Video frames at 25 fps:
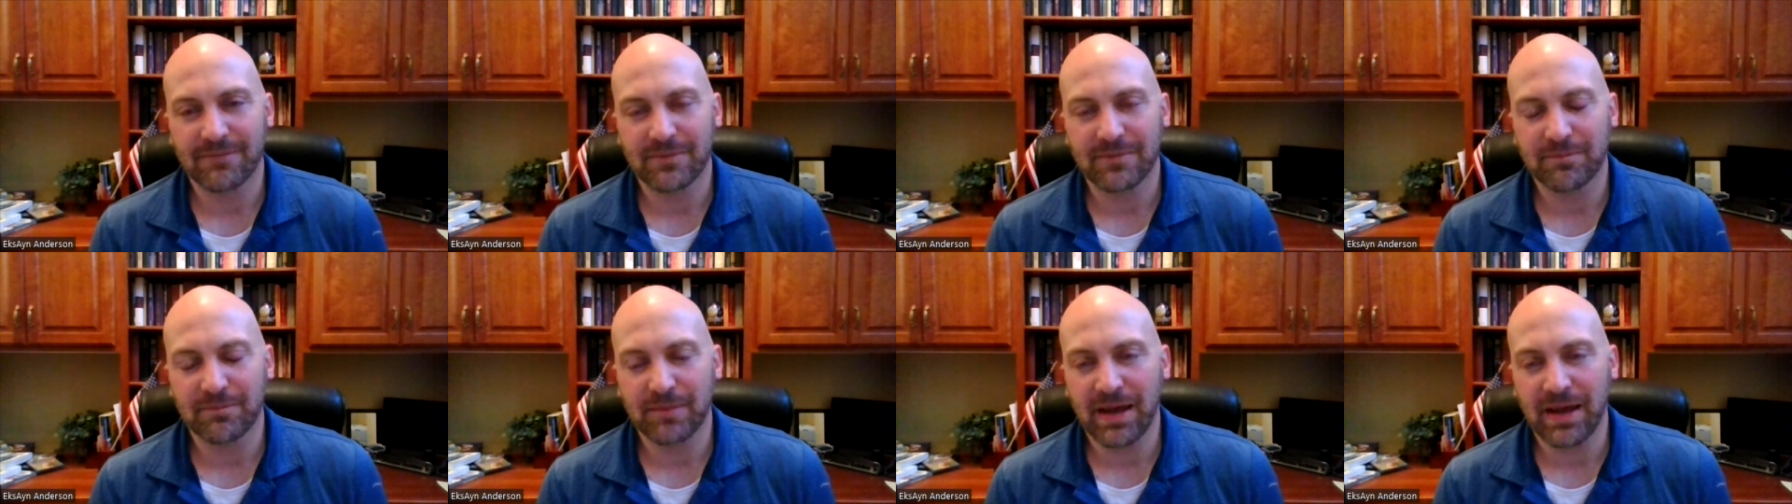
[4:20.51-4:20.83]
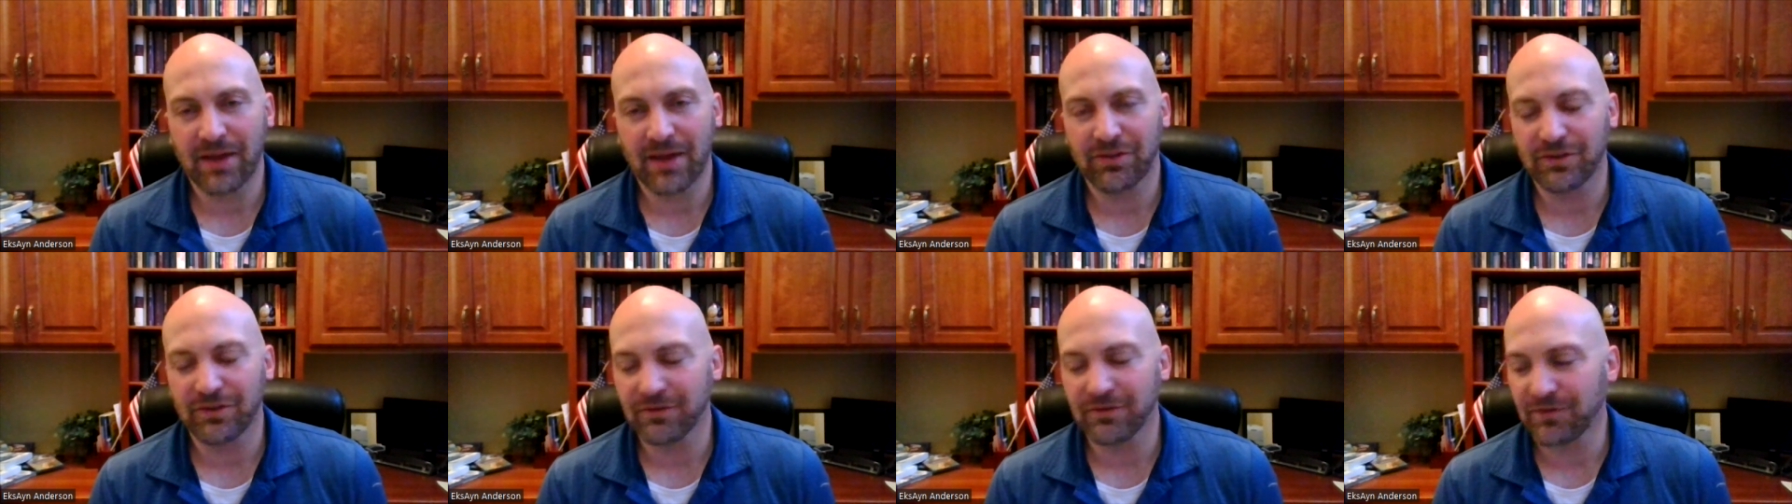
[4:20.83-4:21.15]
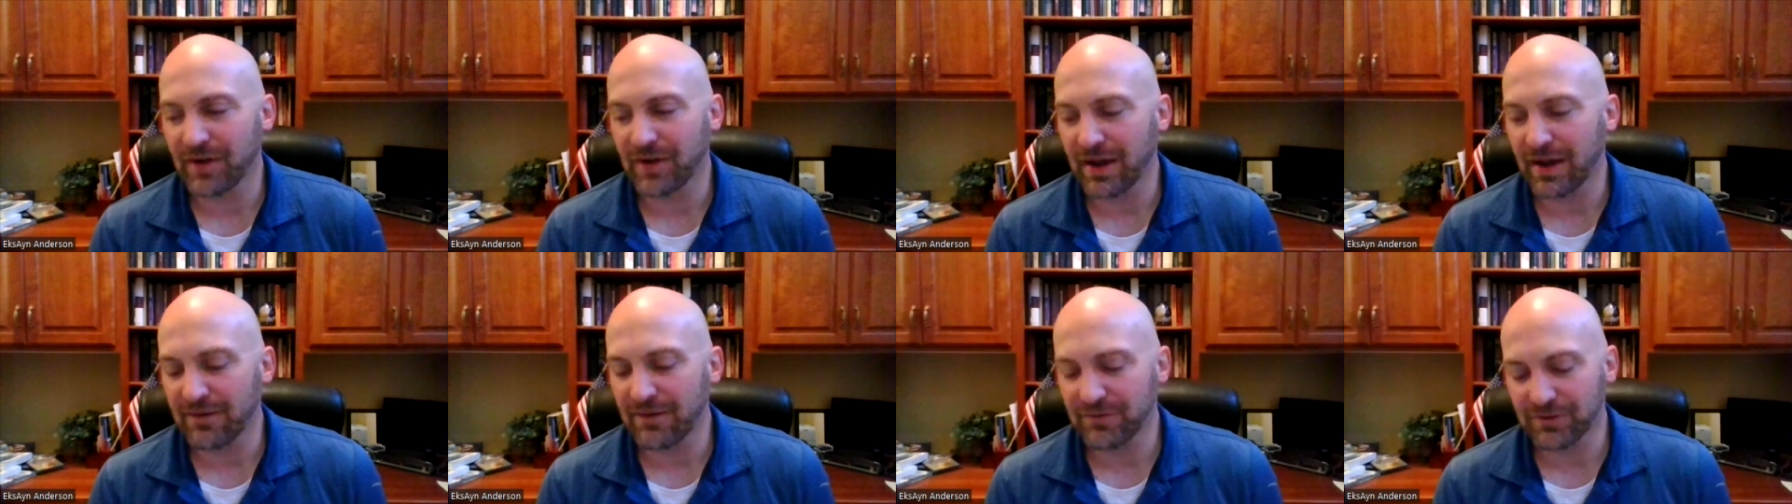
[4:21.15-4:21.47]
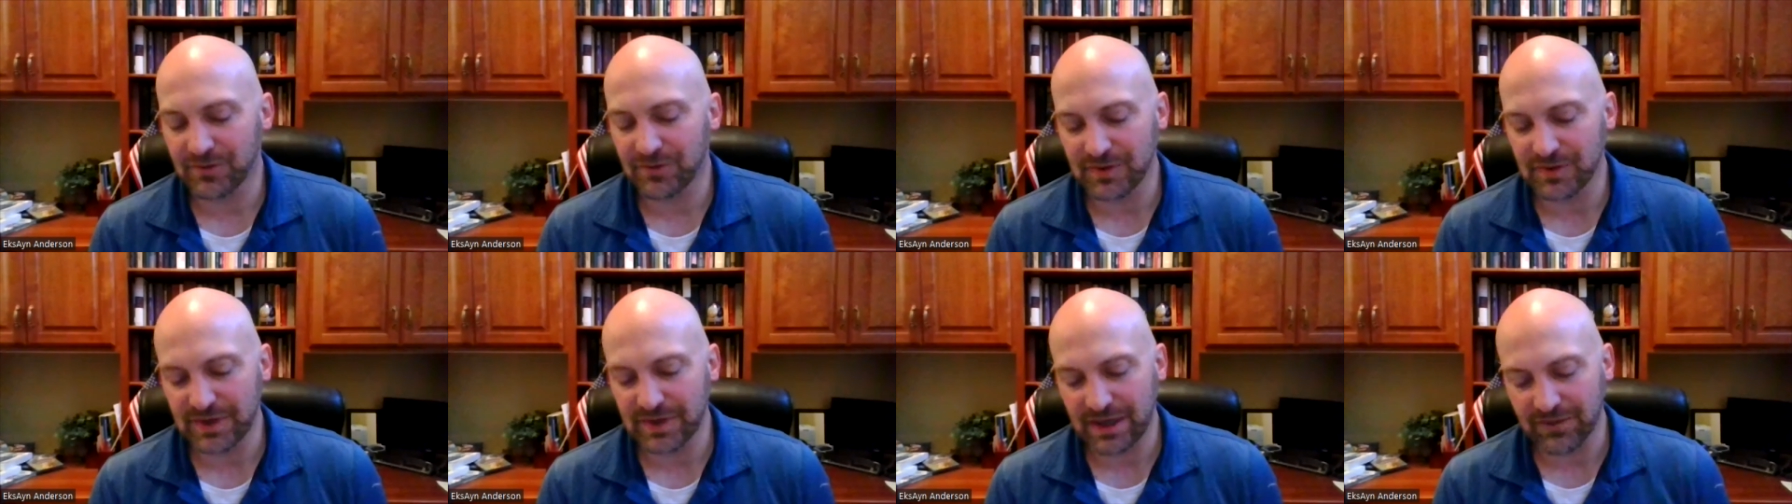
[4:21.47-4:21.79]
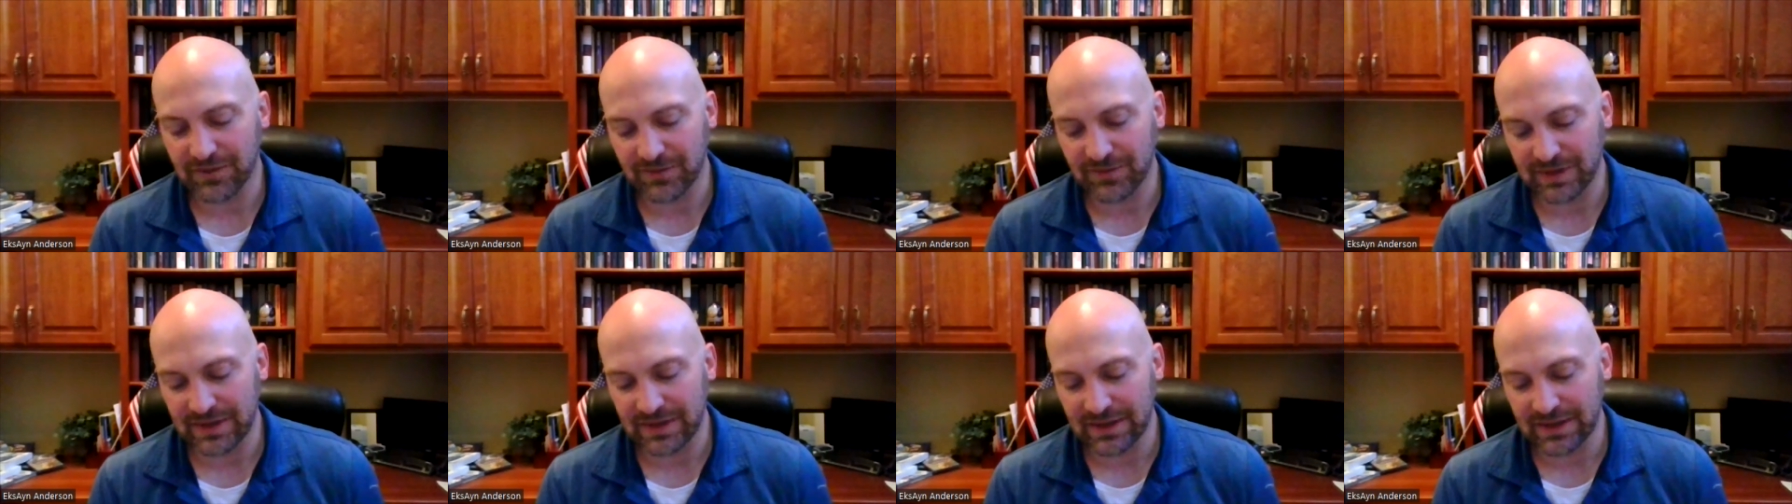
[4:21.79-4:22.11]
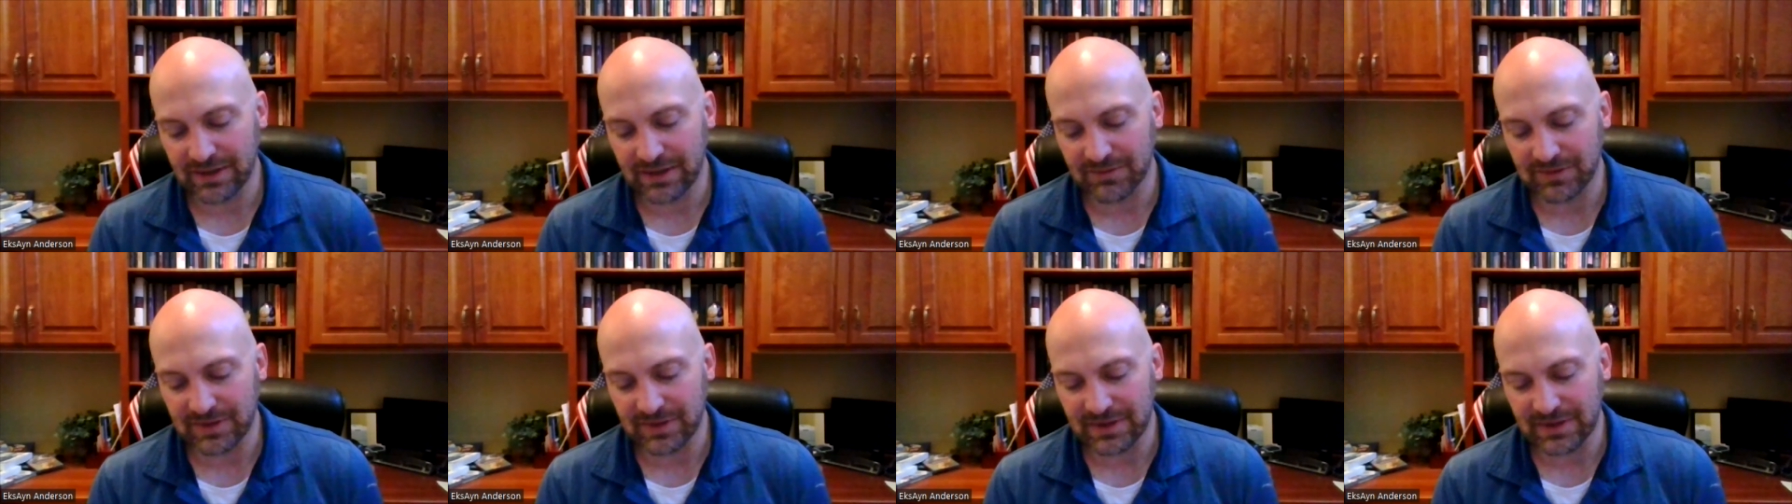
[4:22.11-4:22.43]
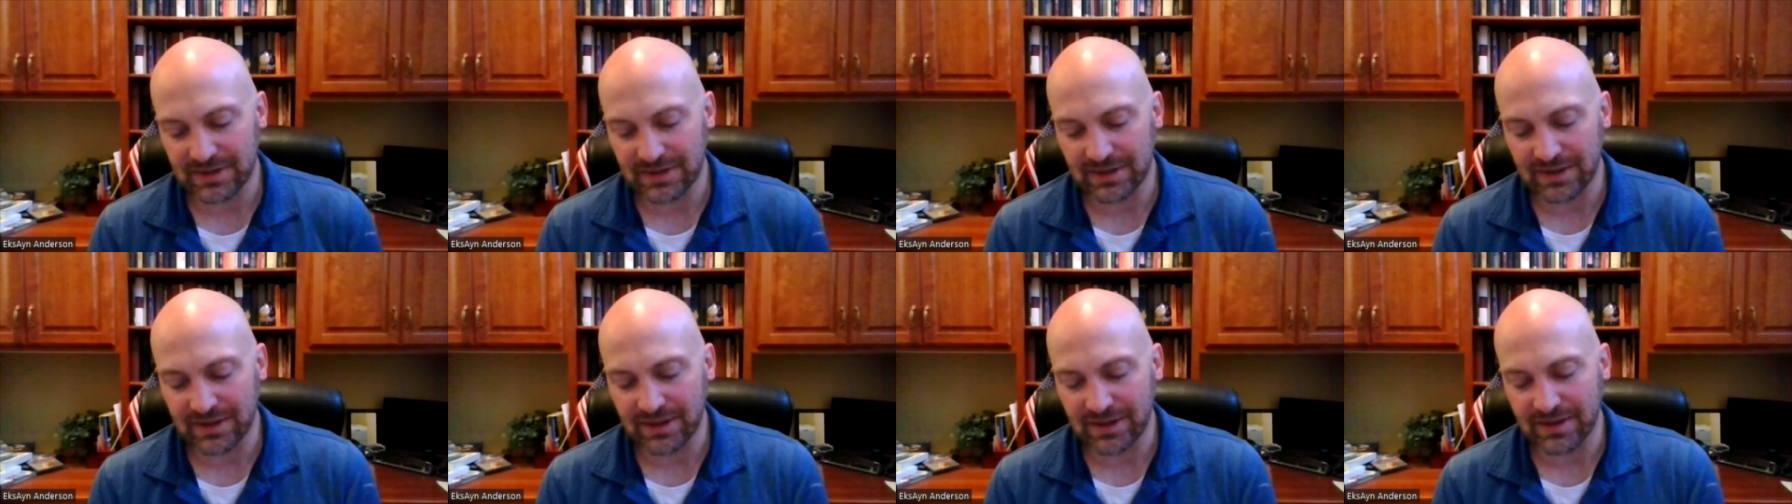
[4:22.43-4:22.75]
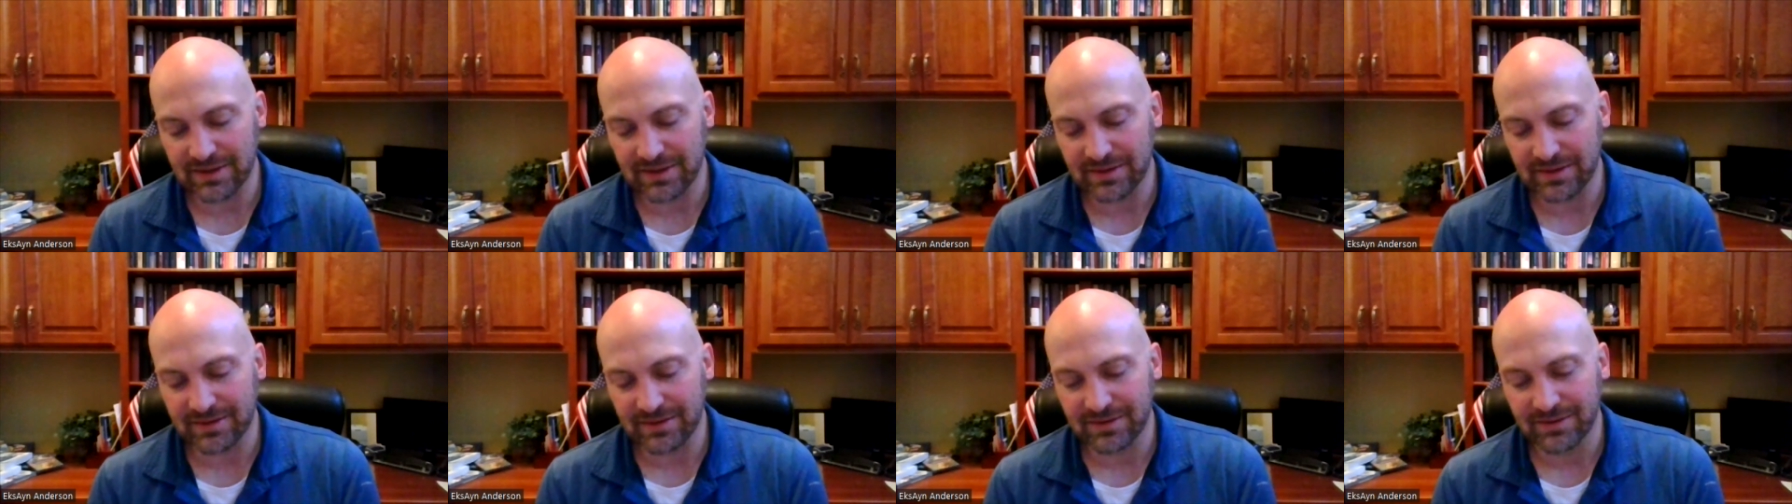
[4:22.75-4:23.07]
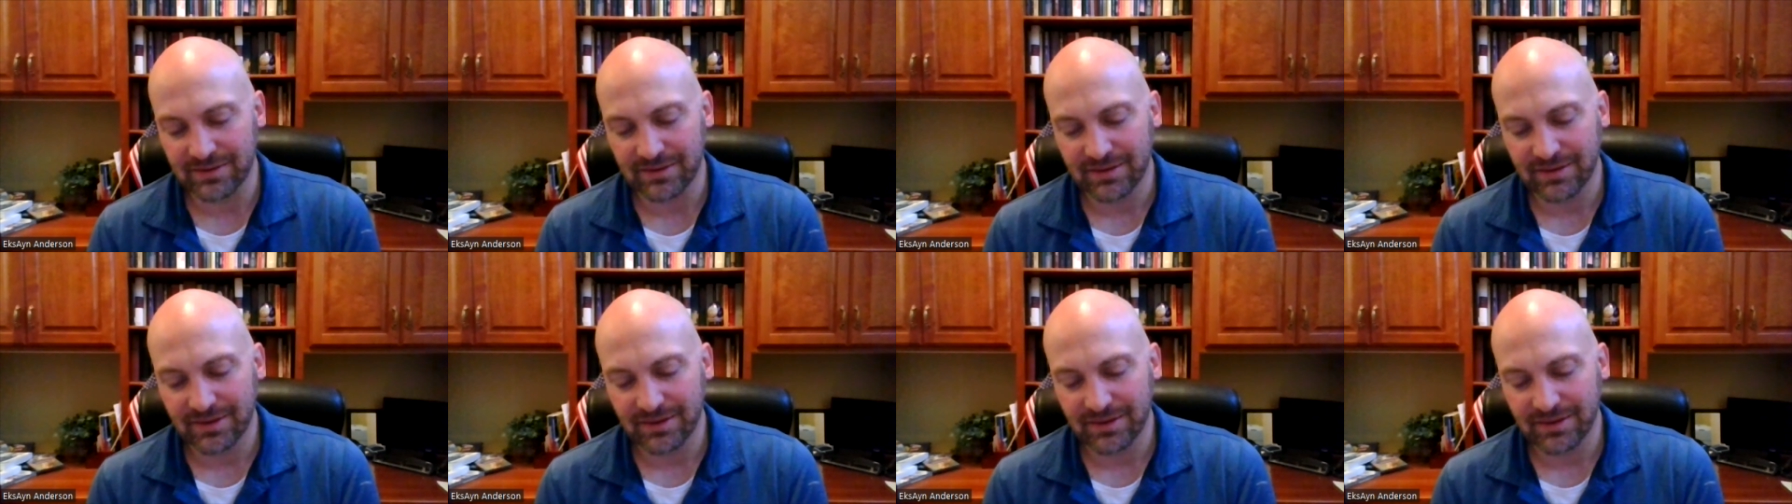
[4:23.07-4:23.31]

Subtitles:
Matthew 5-7, he gives us a hint.